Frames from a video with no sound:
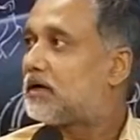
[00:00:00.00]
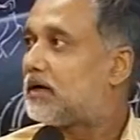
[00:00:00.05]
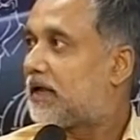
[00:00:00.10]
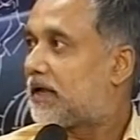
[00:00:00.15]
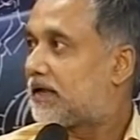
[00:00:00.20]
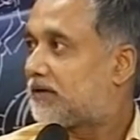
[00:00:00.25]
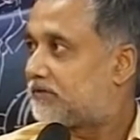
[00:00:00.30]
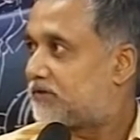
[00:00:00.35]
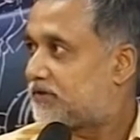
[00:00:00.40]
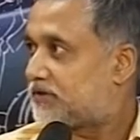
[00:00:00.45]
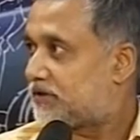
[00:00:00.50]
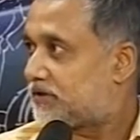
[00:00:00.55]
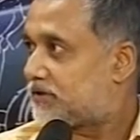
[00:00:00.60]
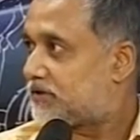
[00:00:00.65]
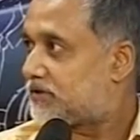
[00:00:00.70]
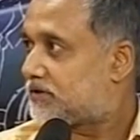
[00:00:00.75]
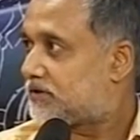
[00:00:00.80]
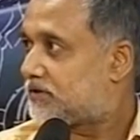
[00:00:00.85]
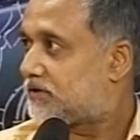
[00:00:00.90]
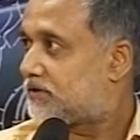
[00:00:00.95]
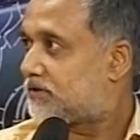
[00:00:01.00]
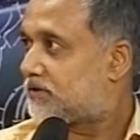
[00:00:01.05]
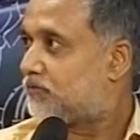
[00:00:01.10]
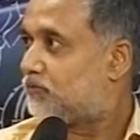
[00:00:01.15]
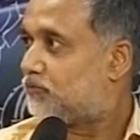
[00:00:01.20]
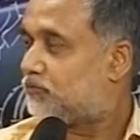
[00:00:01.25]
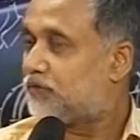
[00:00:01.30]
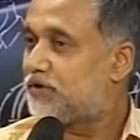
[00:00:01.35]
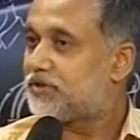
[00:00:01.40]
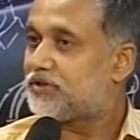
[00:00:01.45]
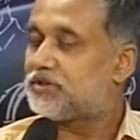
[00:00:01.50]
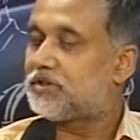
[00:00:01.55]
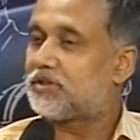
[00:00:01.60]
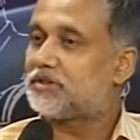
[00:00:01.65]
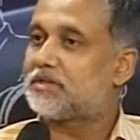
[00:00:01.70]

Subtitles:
languages which the